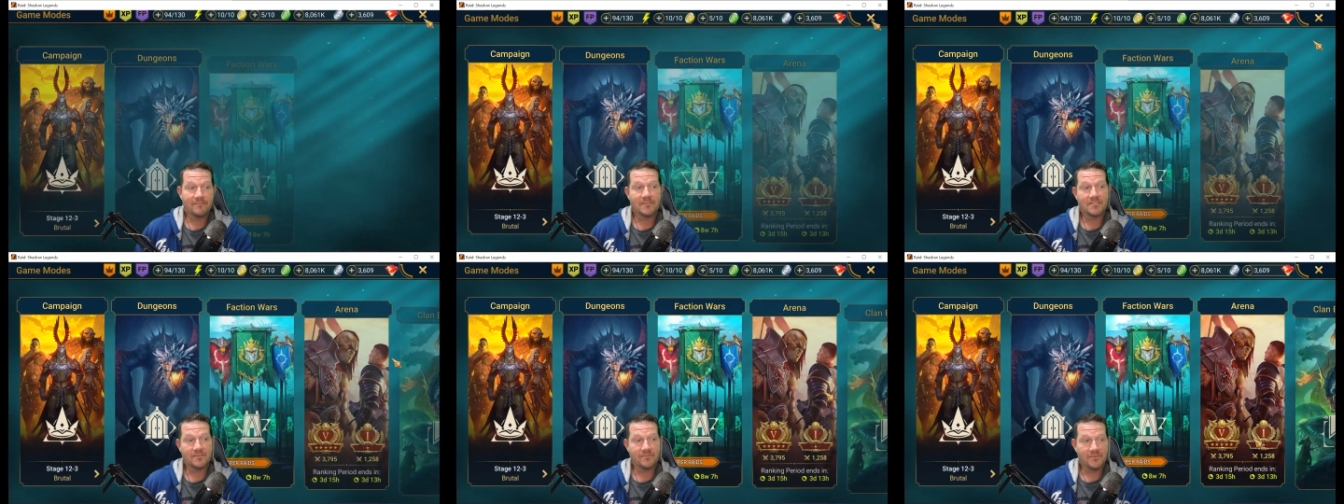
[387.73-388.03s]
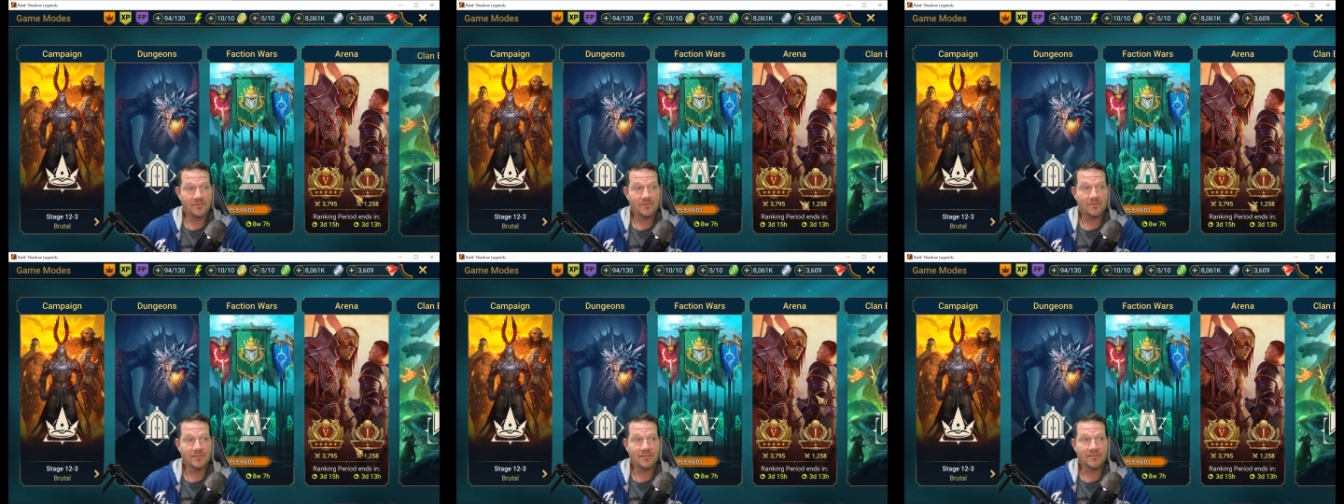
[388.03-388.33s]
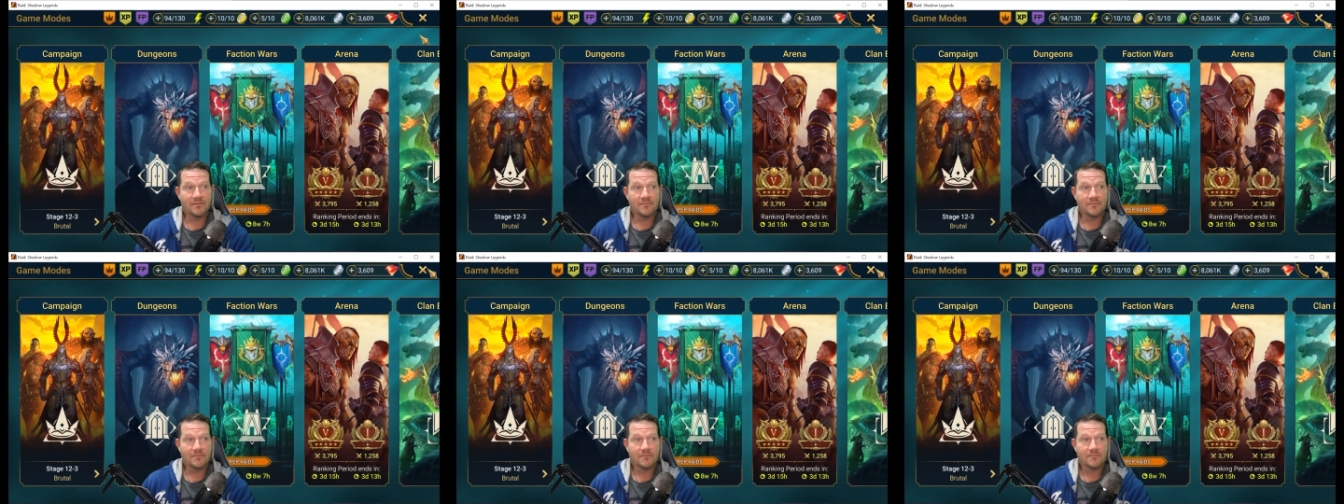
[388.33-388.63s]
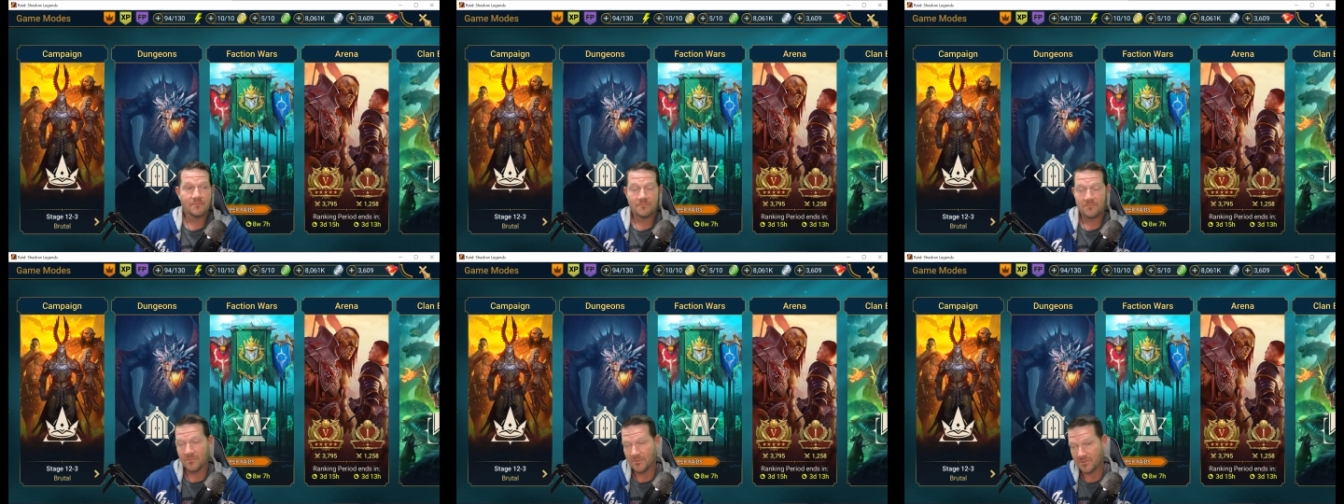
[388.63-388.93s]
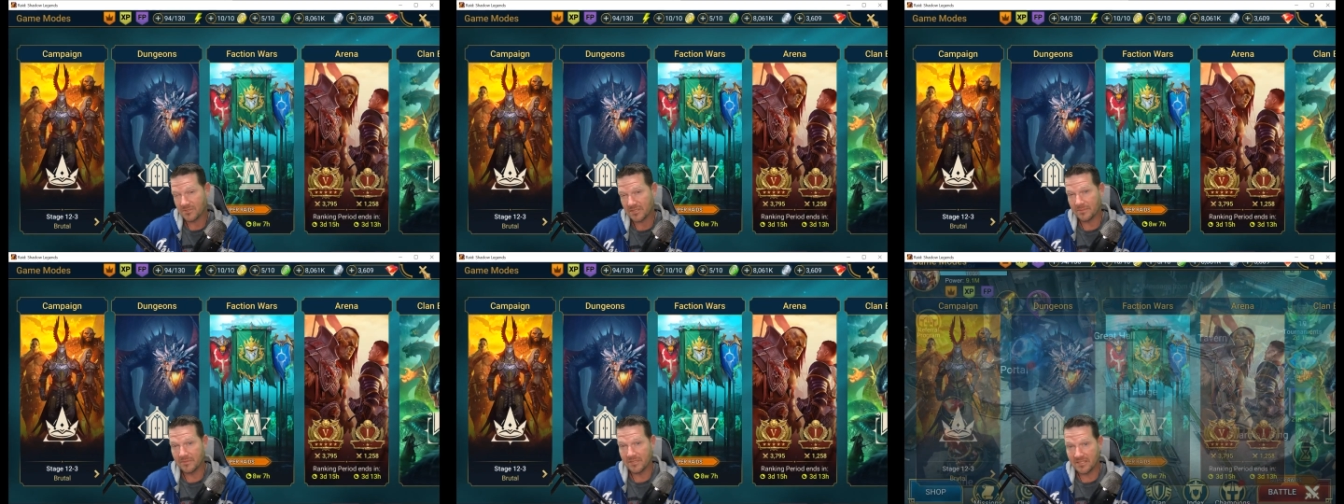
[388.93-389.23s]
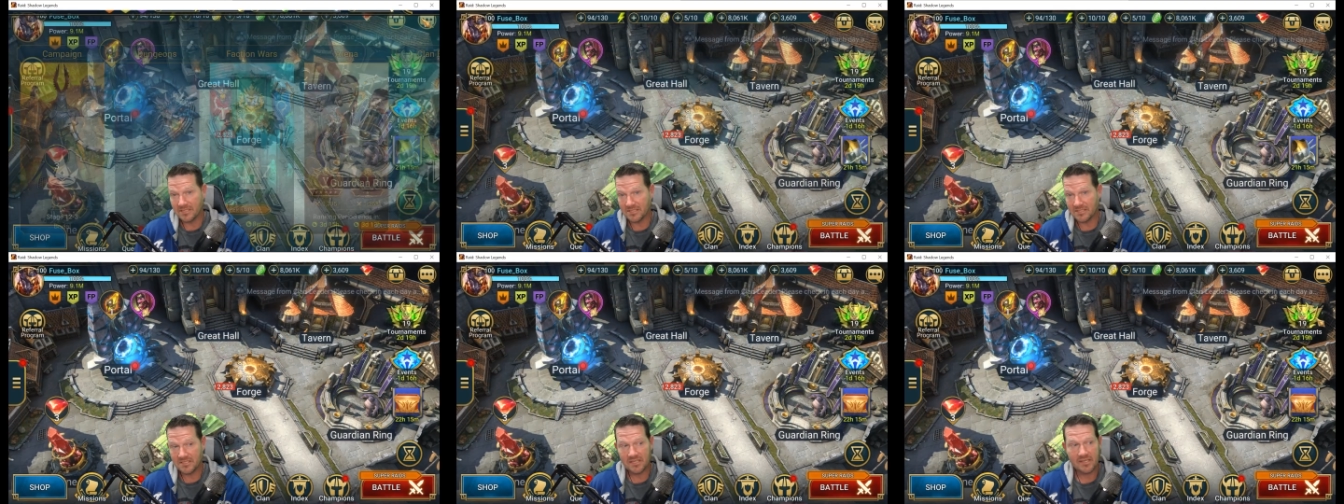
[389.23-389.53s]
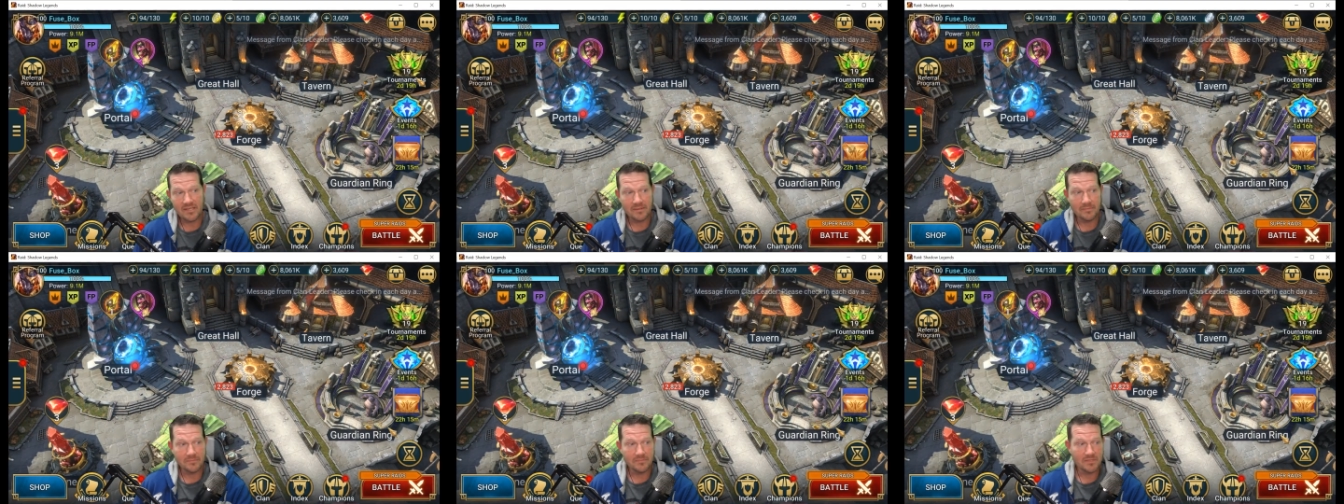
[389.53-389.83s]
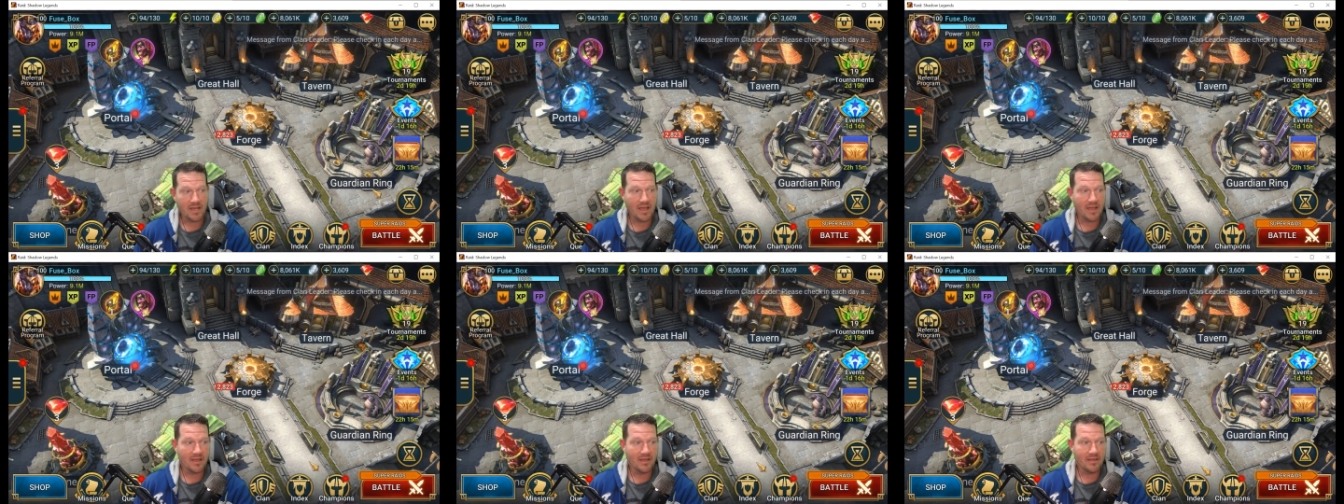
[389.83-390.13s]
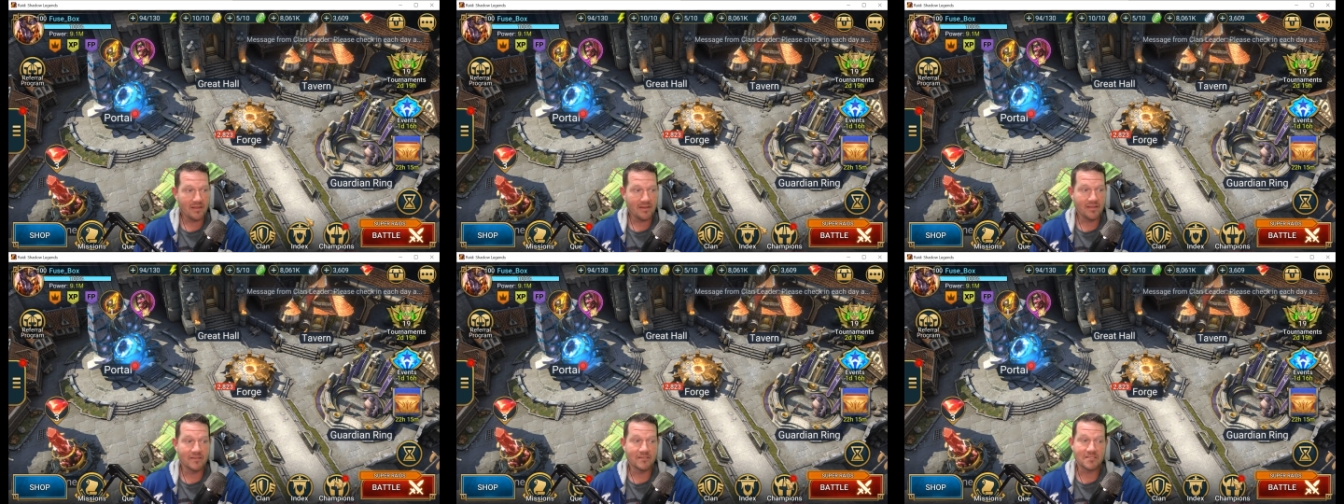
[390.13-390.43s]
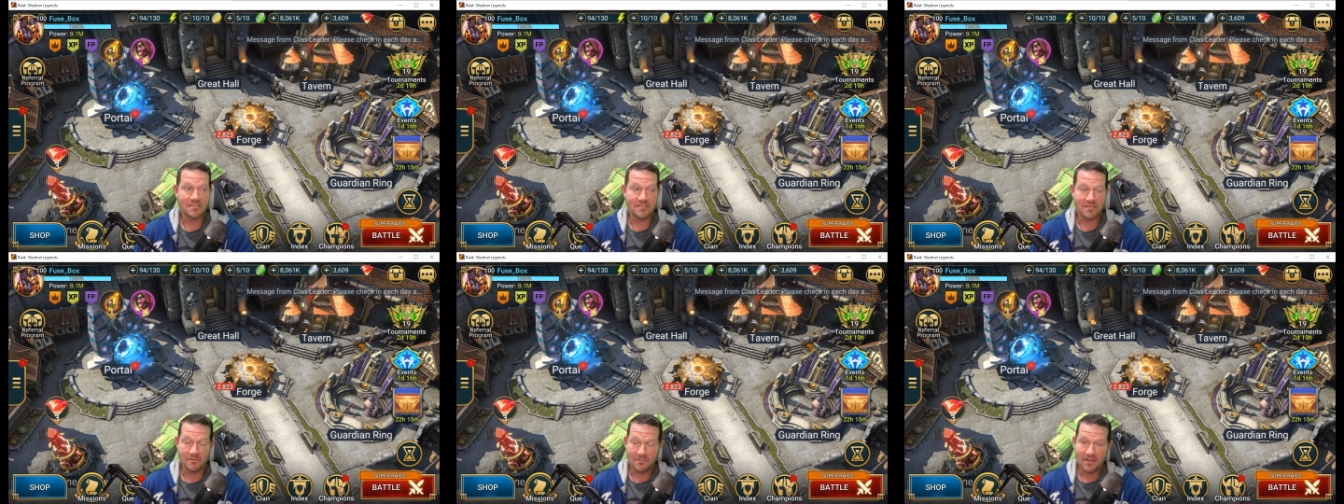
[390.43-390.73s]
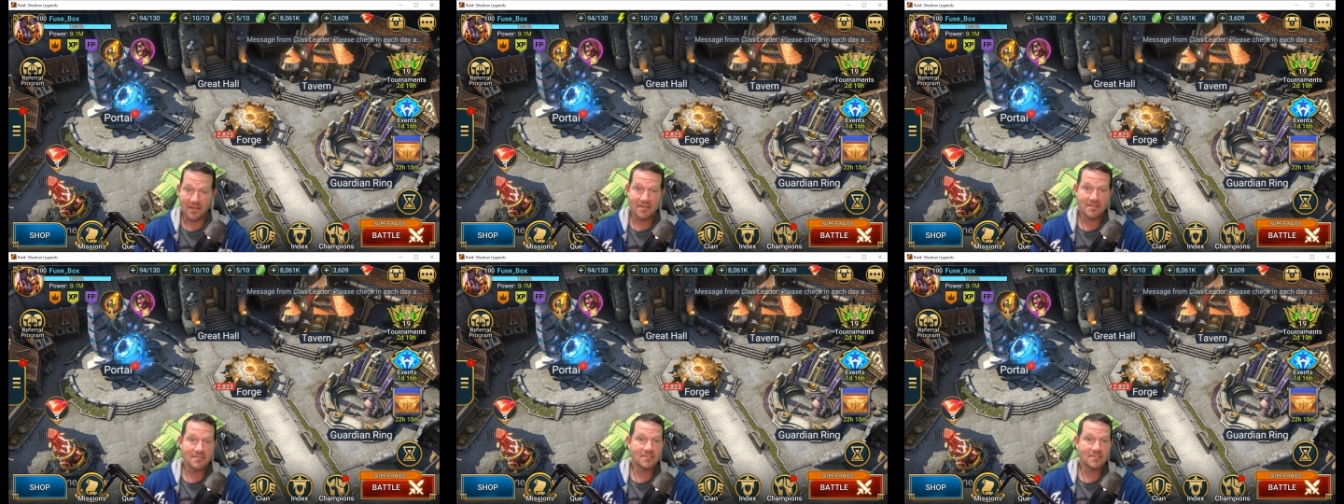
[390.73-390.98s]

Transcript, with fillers: defensive unit for some of these teams. And in some